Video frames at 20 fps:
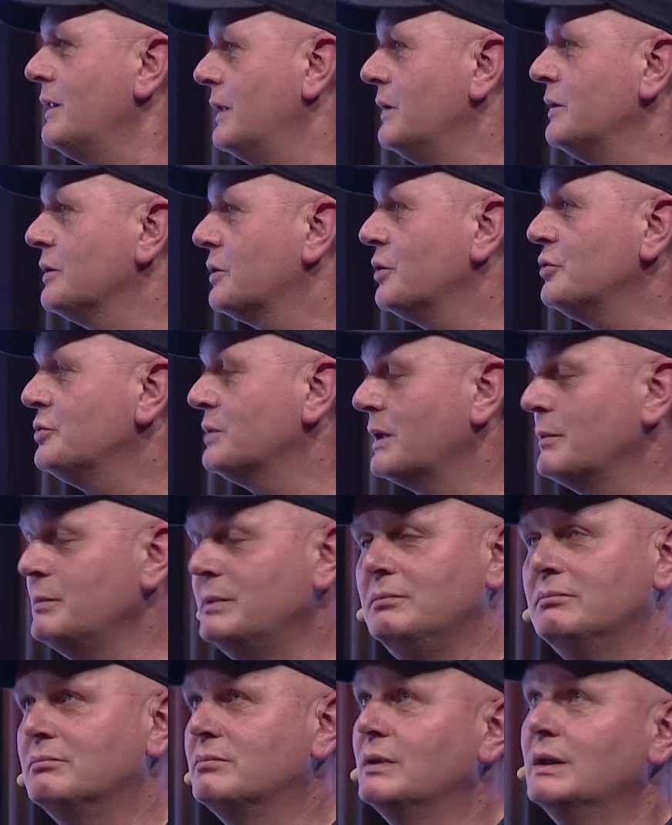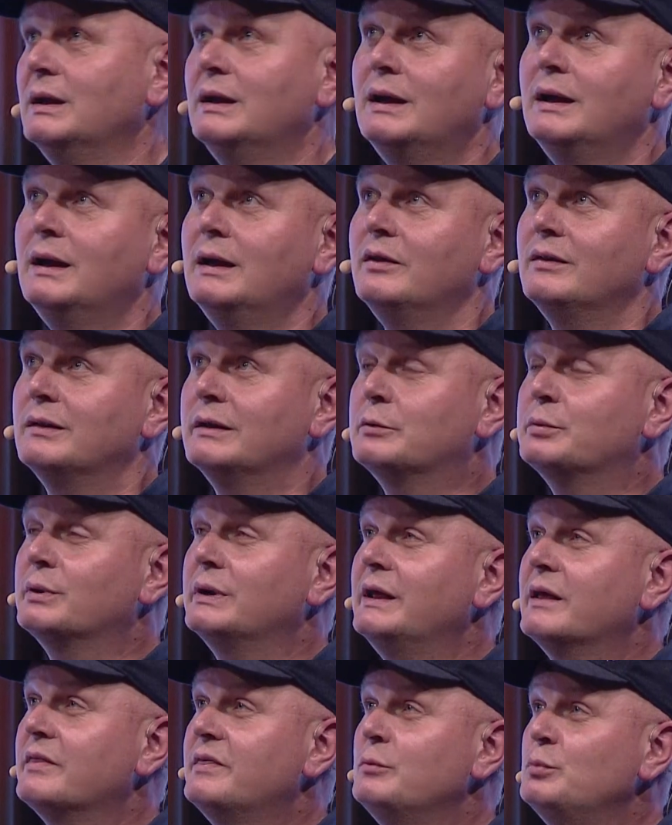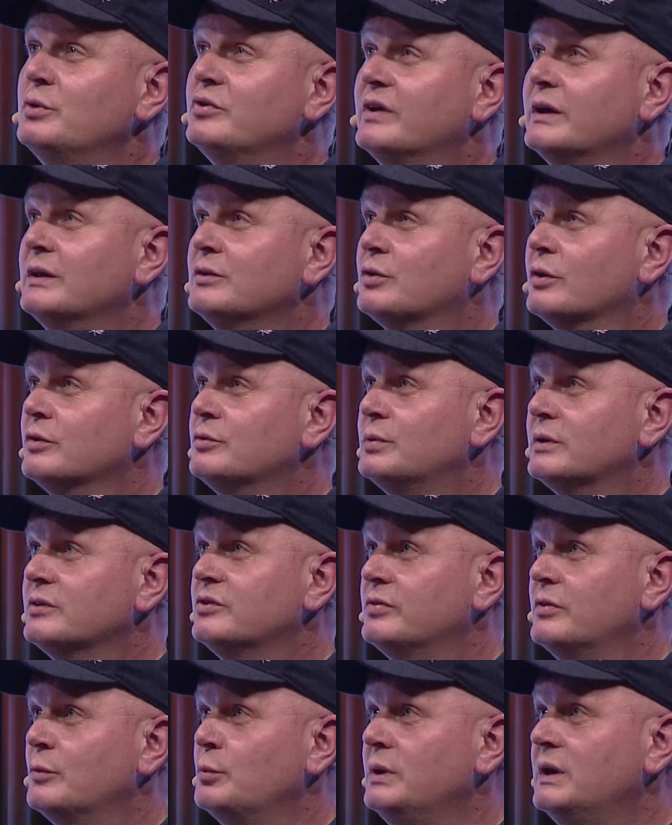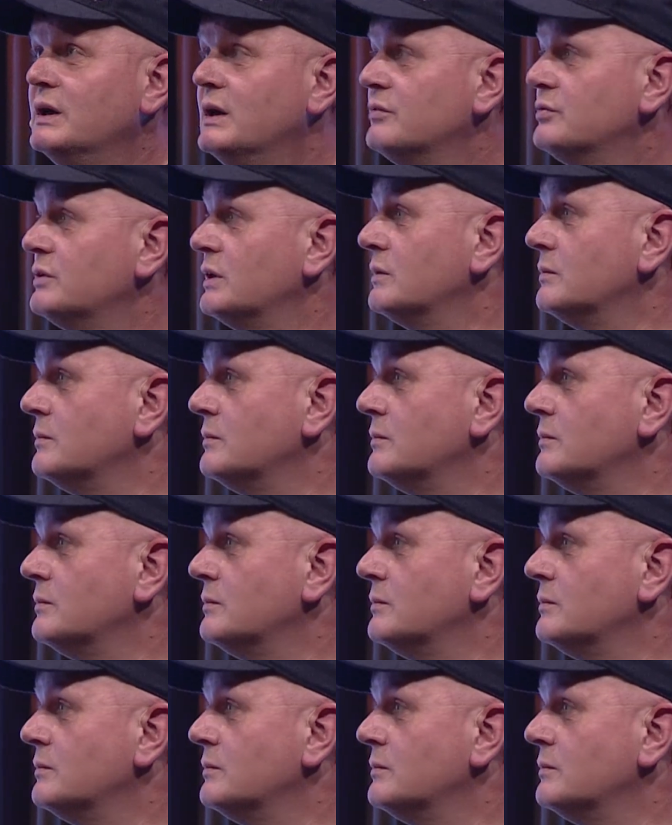contract. I mean, literally, I think we signed contracts the week after.